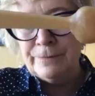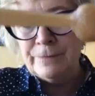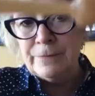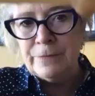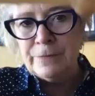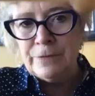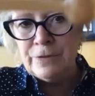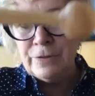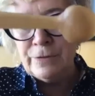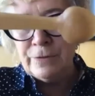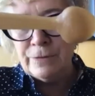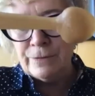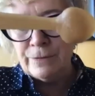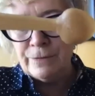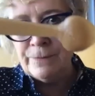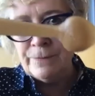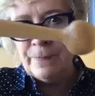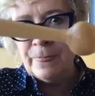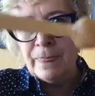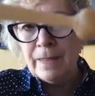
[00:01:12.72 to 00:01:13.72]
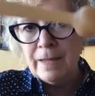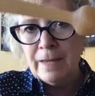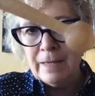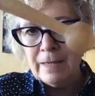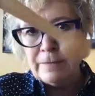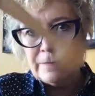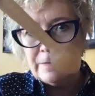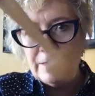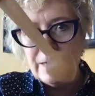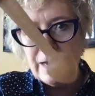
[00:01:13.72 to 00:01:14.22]
2,
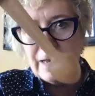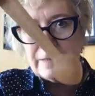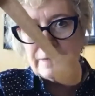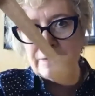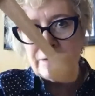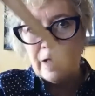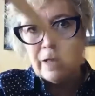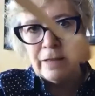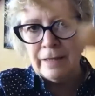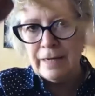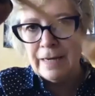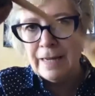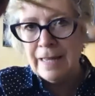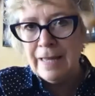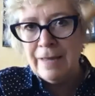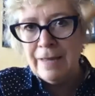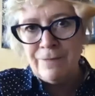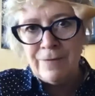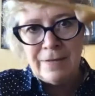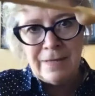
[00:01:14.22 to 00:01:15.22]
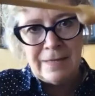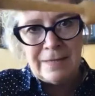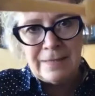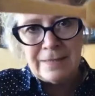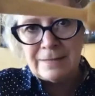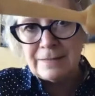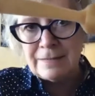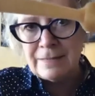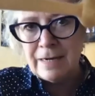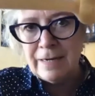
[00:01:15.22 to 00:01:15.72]
it's not solid, even in
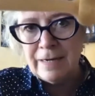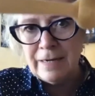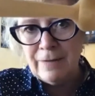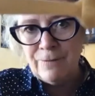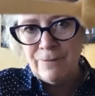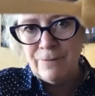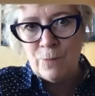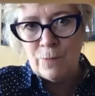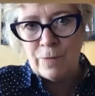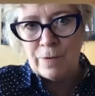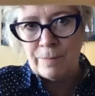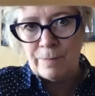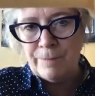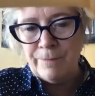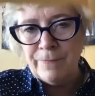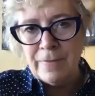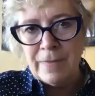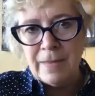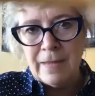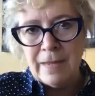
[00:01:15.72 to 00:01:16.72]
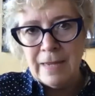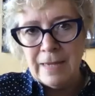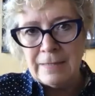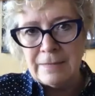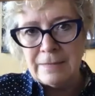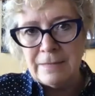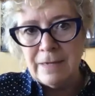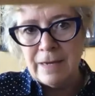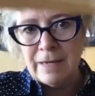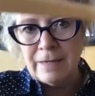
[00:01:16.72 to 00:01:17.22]
this tiny form.
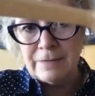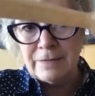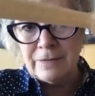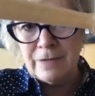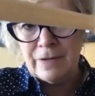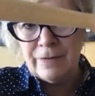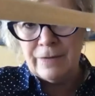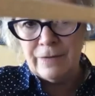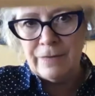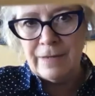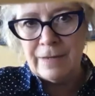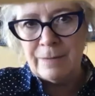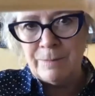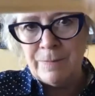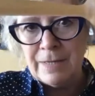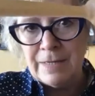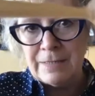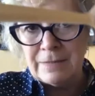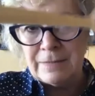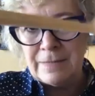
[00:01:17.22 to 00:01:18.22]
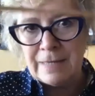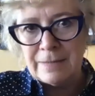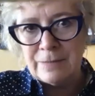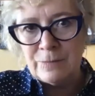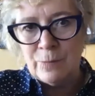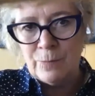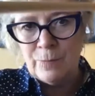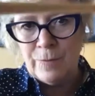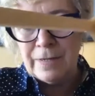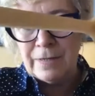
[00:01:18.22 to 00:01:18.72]
It's not a solid thing because that's
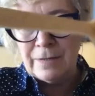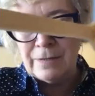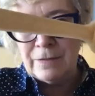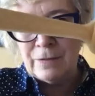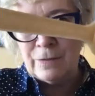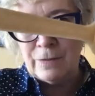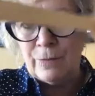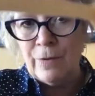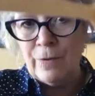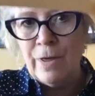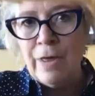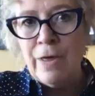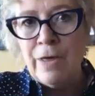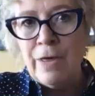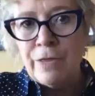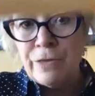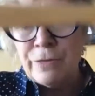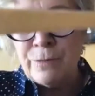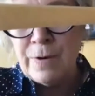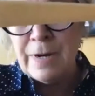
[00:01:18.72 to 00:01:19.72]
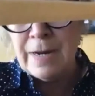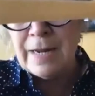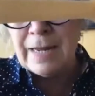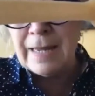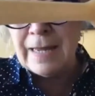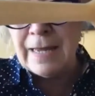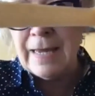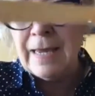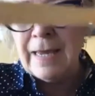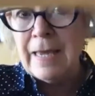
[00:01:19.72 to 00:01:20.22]
what we can do.
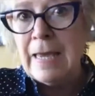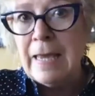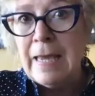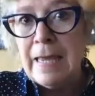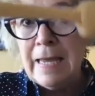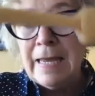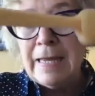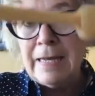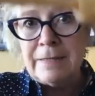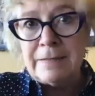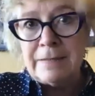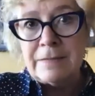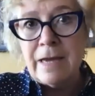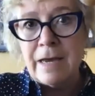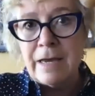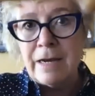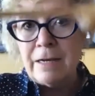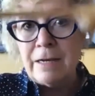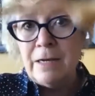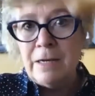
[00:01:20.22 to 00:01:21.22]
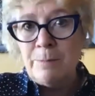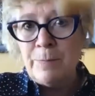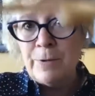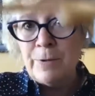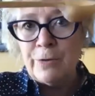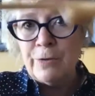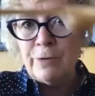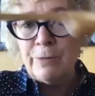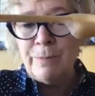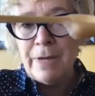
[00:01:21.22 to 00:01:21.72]
3, it is not an
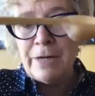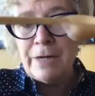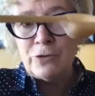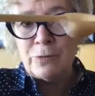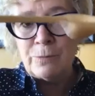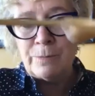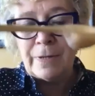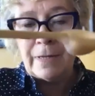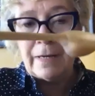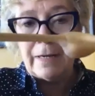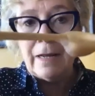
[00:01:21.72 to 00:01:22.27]
imperial measurement.